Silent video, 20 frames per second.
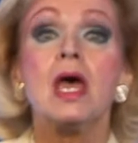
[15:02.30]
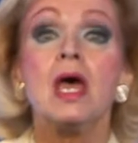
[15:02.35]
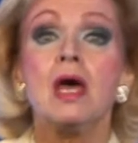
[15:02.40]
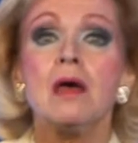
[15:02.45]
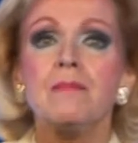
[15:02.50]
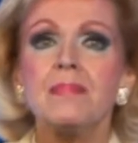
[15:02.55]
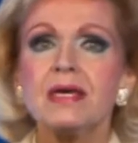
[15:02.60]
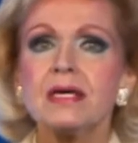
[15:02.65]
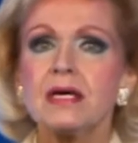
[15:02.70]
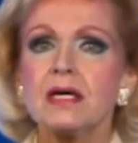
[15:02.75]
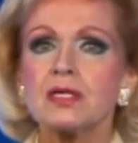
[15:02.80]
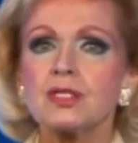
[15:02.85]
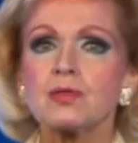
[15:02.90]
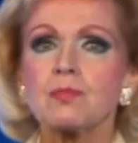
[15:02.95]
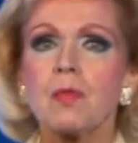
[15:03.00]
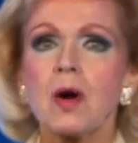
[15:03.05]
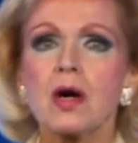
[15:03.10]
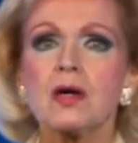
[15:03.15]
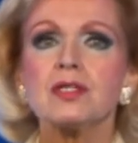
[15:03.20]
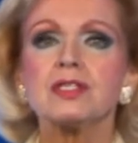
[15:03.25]
Because
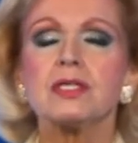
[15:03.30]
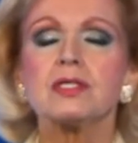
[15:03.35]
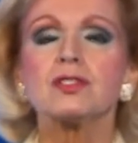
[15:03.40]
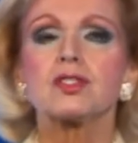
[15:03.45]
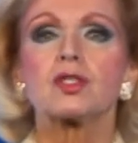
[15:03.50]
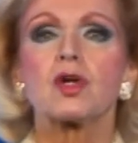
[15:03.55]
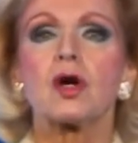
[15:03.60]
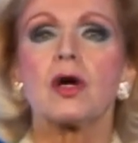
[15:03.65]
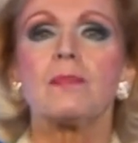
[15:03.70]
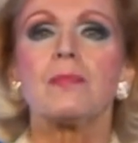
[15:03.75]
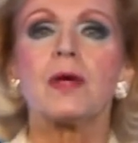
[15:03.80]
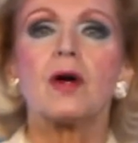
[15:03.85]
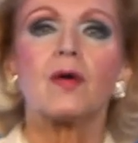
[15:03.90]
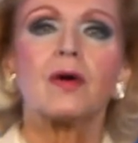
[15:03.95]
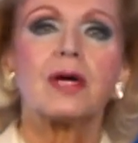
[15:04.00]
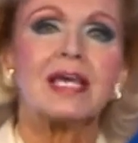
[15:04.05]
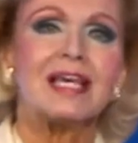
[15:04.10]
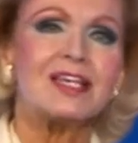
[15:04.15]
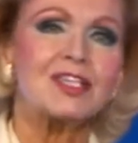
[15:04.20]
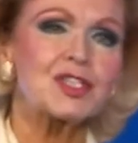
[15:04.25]
Mars in Scorpio
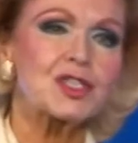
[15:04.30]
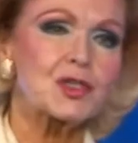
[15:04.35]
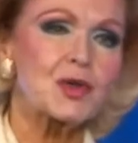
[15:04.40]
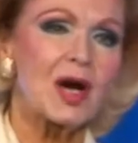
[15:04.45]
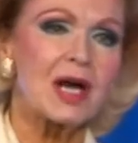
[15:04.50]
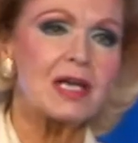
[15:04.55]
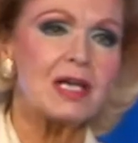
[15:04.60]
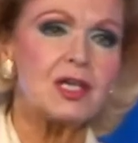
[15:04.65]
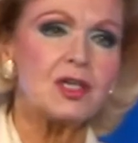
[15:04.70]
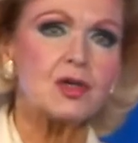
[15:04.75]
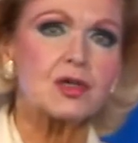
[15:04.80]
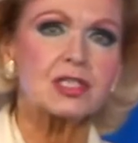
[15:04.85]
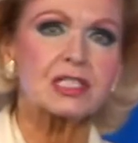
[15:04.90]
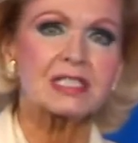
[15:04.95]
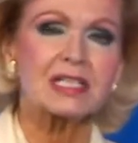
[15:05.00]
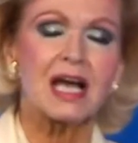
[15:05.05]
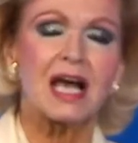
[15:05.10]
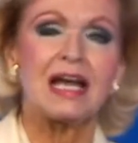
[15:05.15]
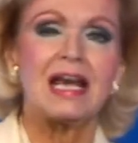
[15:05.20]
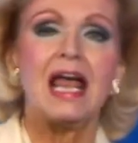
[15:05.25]
is trining your
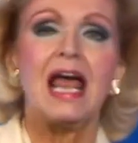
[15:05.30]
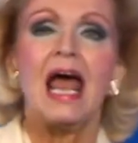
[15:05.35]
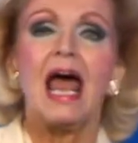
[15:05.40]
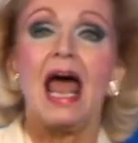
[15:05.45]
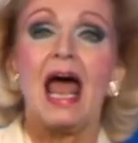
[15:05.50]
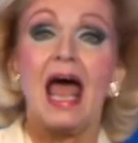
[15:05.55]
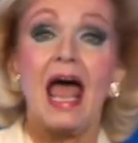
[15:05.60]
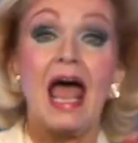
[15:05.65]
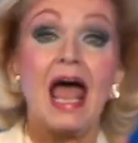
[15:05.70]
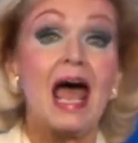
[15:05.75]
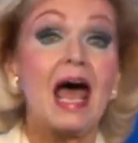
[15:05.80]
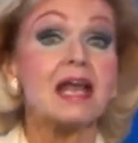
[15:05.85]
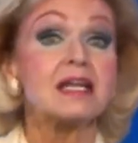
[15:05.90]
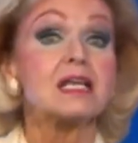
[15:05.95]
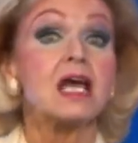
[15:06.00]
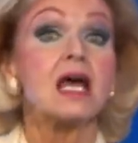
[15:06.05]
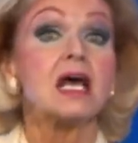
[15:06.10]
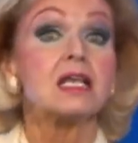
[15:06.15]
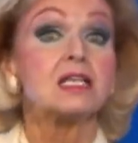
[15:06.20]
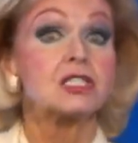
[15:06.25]
sun and
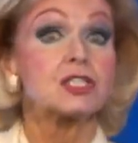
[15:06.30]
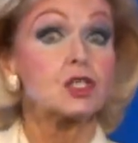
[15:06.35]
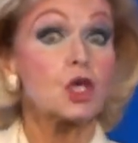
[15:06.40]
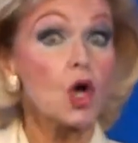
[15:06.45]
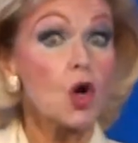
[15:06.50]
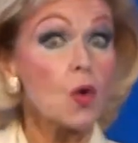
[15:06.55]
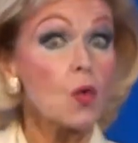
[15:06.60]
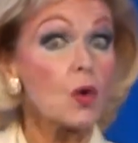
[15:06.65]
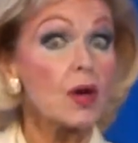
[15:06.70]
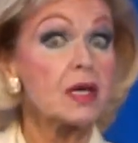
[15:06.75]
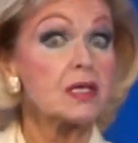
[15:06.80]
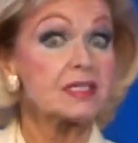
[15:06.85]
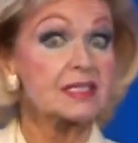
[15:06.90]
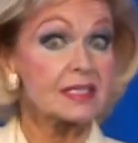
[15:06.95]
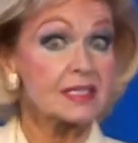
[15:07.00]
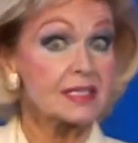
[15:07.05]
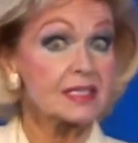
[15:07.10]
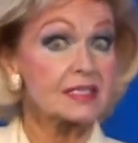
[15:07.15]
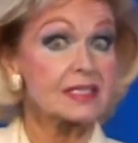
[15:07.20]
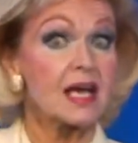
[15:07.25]
so it's
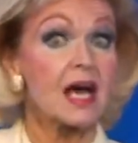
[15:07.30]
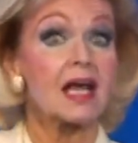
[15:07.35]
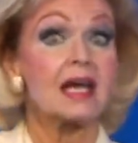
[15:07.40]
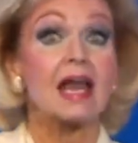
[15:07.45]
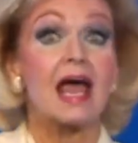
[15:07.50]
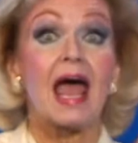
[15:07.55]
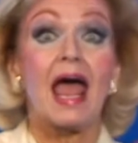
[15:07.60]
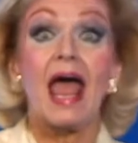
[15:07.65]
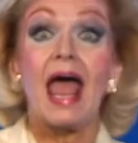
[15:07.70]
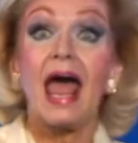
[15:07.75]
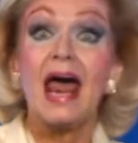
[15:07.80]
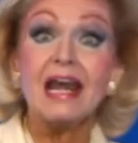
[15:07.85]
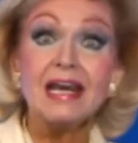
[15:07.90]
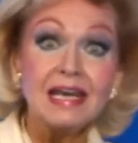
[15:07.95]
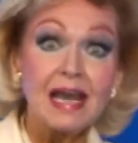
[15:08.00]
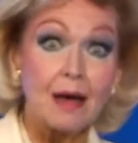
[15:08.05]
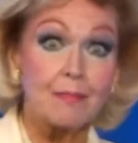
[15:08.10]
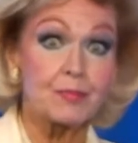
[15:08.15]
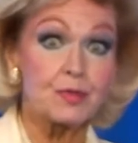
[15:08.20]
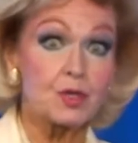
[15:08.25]
the Sun and
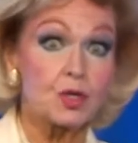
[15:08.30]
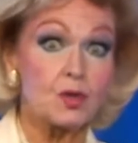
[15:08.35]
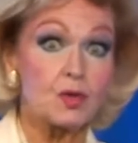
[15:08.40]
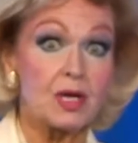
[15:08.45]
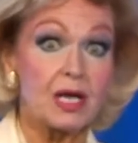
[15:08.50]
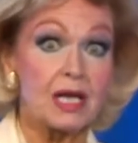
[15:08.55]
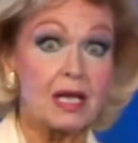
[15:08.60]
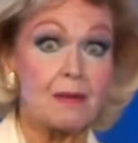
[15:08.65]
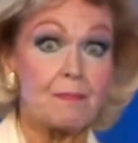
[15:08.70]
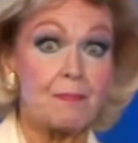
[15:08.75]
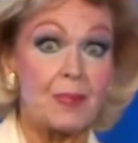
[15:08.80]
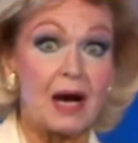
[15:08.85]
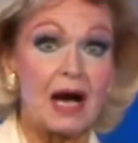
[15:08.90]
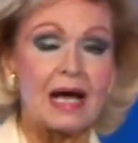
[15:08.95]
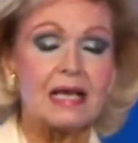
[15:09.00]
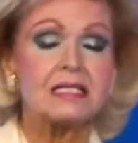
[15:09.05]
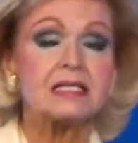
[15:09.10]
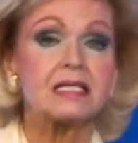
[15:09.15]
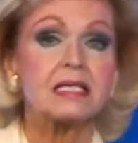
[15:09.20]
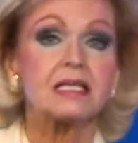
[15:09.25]
Neptune in
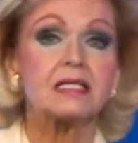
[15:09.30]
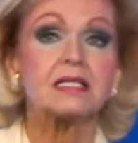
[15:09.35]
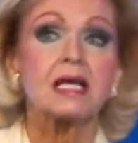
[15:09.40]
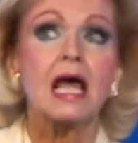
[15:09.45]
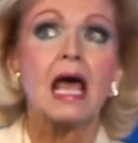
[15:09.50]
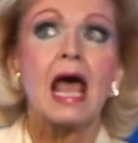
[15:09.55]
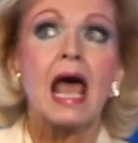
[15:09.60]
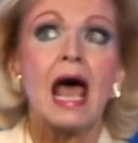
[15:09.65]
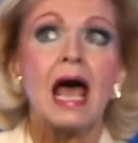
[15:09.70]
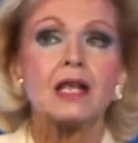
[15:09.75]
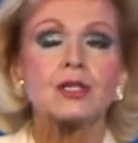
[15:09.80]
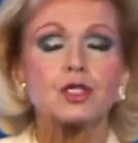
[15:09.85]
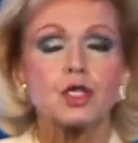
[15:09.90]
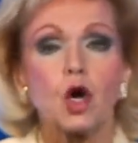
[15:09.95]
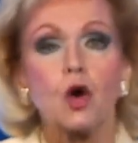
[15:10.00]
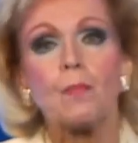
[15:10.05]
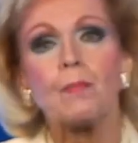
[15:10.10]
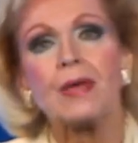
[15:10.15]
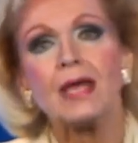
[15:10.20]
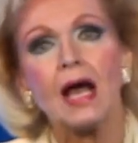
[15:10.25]
Pisces. And
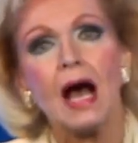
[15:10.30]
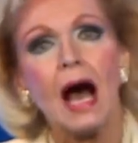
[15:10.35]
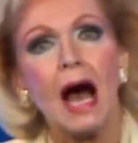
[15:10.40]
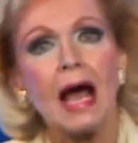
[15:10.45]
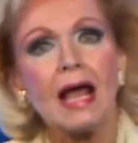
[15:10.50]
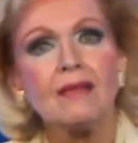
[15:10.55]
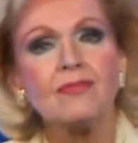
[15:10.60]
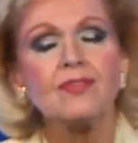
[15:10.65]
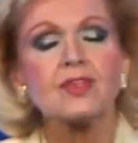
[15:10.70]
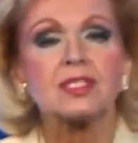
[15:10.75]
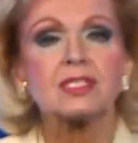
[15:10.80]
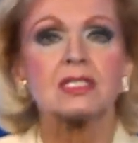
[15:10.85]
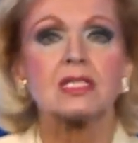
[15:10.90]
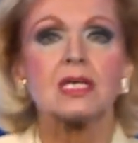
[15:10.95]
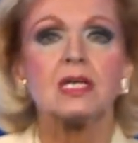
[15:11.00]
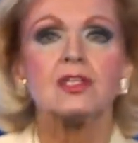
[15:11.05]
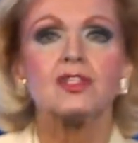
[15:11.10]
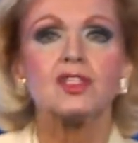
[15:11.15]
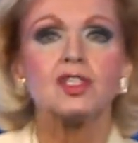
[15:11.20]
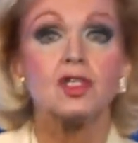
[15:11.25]
so behind the
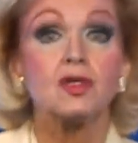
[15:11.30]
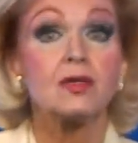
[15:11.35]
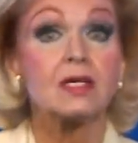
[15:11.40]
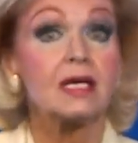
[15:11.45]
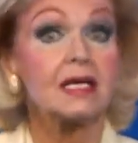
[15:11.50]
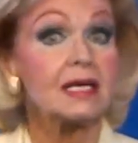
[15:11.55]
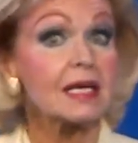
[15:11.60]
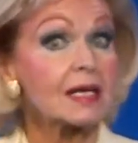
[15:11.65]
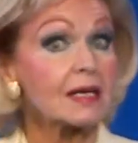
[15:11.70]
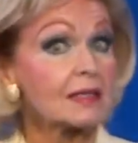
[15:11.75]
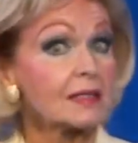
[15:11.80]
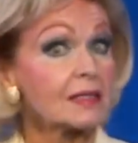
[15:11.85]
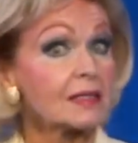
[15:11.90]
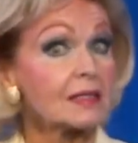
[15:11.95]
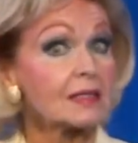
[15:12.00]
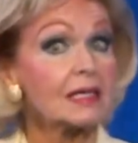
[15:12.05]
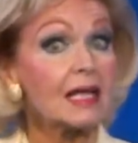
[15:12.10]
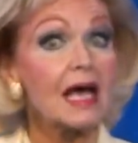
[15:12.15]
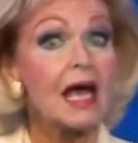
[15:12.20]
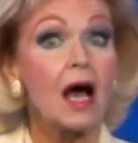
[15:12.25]
scenes, you can get a
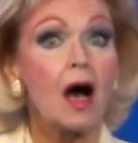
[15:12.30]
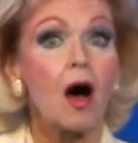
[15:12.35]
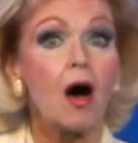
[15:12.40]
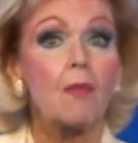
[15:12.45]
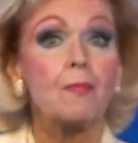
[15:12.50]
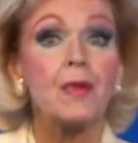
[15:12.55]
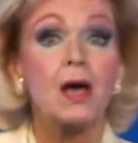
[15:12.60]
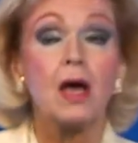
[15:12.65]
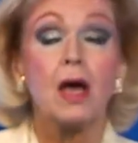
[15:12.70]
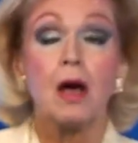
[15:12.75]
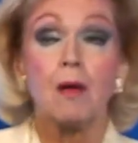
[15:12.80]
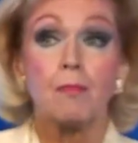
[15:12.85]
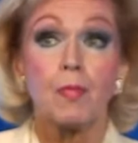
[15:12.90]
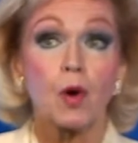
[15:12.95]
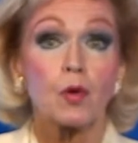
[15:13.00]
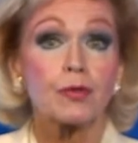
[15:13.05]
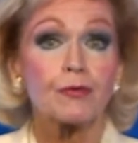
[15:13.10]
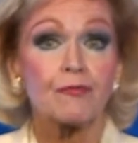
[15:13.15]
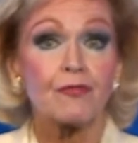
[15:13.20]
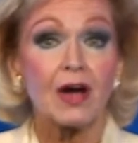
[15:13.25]
little help,
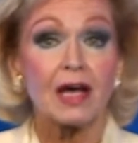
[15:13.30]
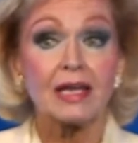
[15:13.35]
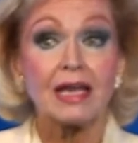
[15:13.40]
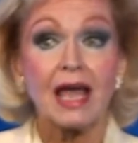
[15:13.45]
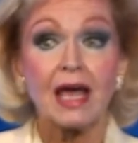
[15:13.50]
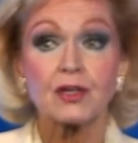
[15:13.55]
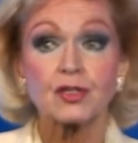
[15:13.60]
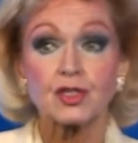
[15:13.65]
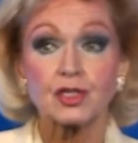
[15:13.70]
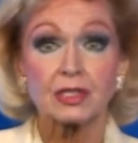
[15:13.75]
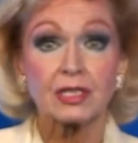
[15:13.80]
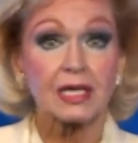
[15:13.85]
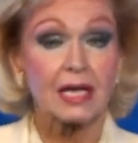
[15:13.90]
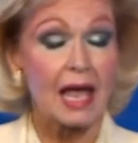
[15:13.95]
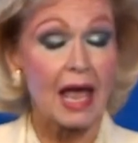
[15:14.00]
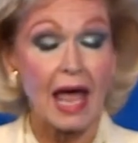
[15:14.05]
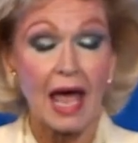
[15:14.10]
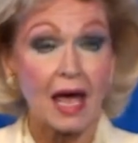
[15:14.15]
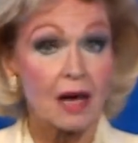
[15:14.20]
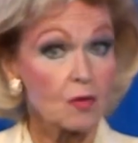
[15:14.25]
both financially
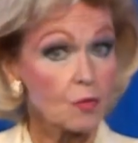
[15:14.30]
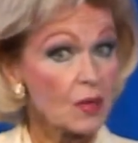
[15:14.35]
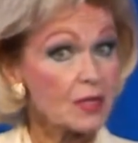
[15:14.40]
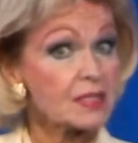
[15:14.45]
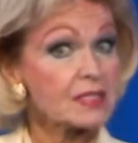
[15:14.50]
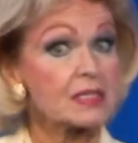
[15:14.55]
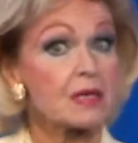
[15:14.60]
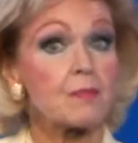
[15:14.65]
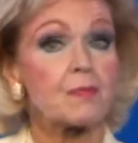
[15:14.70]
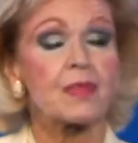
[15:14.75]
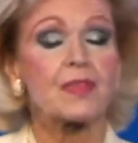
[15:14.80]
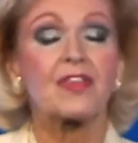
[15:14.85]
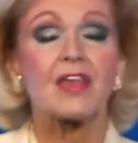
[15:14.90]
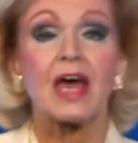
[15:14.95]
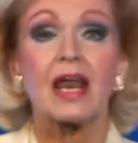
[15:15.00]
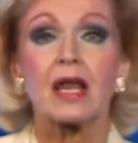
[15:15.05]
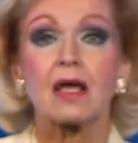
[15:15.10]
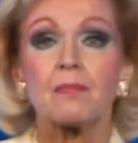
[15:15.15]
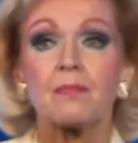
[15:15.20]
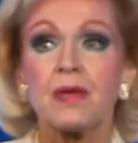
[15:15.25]
and with
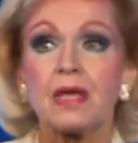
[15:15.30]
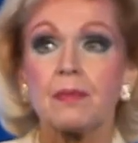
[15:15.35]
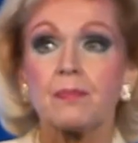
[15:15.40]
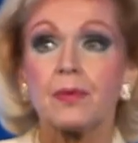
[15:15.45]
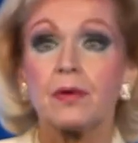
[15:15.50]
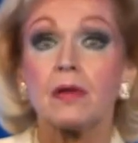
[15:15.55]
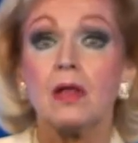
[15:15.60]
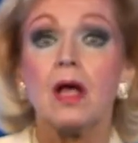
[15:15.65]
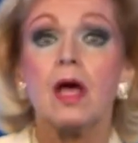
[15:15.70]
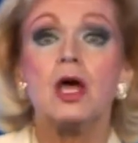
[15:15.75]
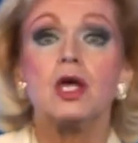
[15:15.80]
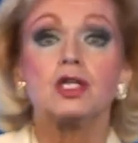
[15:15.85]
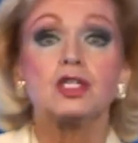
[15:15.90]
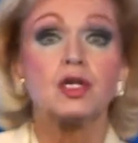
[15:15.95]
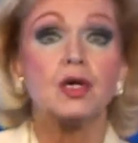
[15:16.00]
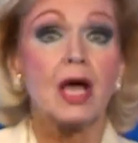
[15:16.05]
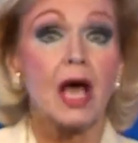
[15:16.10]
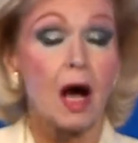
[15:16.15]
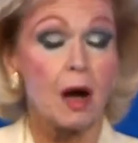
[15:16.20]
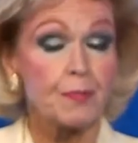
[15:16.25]
sympathetic people,
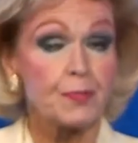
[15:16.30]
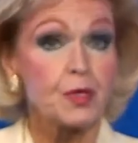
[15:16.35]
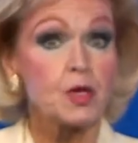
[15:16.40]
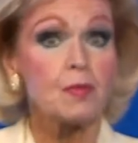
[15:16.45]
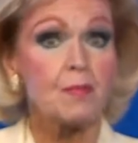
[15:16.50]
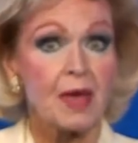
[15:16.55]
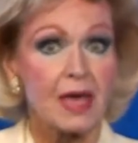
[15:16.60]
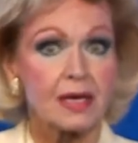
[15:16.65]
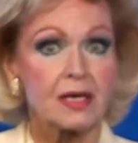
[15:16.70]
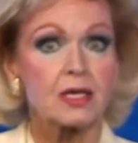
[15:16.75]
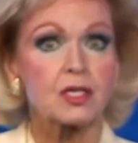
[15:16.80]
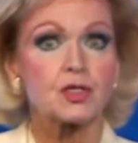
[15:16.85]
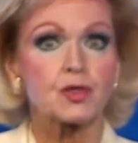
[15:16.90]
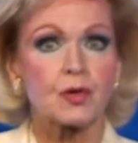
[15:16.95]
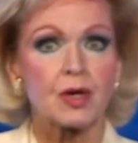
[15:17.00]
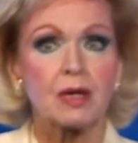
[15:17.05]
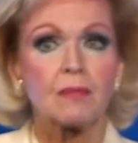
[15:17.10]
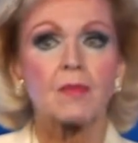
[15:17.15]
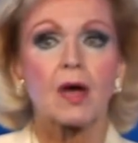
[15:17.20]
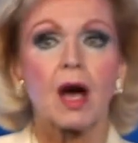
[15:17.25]
to help you make a
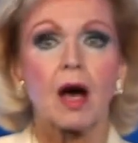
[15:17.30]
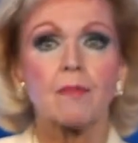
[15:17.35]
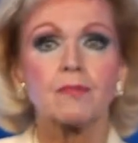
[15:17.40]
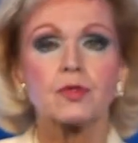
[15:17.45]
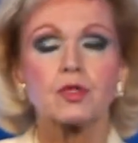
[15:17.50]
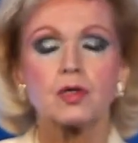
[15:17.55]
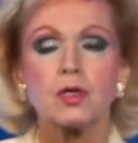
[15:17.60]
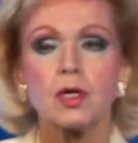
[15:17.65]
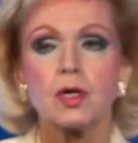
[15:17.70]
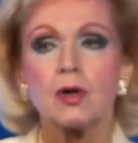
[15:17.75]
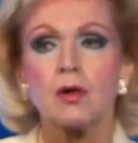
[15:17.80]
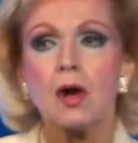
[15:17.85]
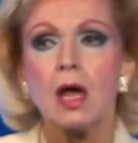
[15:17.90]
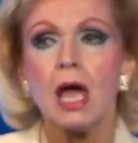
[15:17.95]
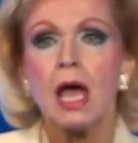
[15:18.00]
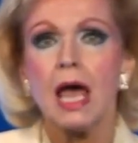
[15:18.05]
dream come true.